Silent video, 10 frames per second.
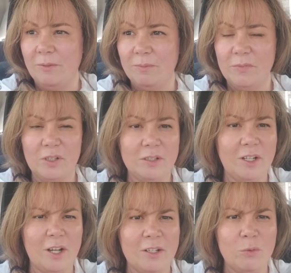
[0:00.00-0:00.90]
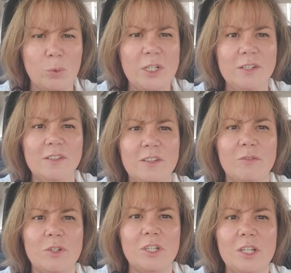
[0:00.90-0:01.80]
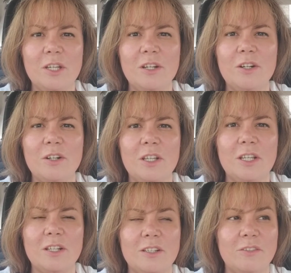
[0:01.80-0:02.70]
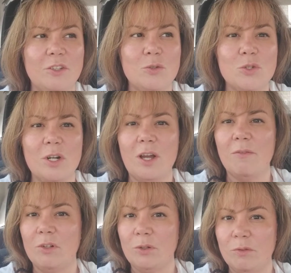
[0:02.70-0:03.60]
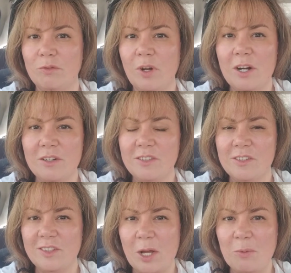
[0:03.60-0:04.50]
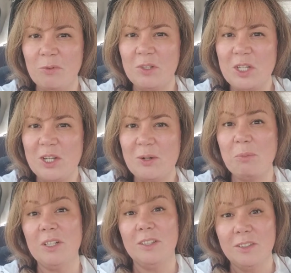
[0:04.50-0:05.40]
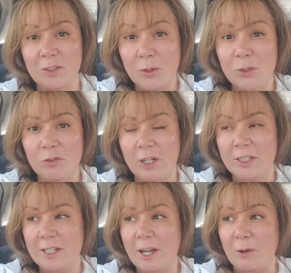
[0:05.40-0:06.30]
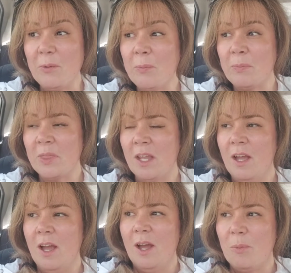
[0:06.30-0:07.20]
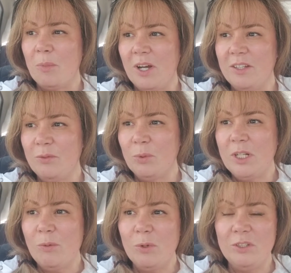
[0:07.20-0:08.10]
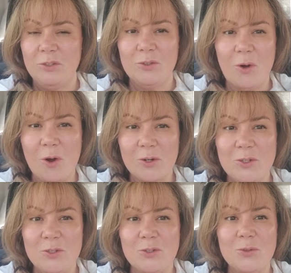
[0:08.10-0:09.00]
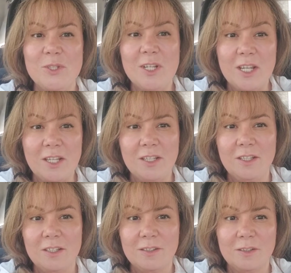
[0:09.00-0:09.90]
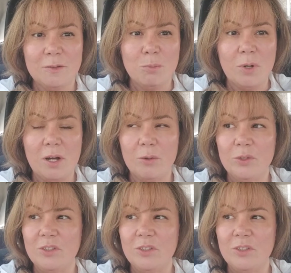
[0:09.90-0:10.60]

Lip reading: Santa Ana winds every year, and we usually have a lot of fires this time of the year, but it's good right now. But what I want to talk today is about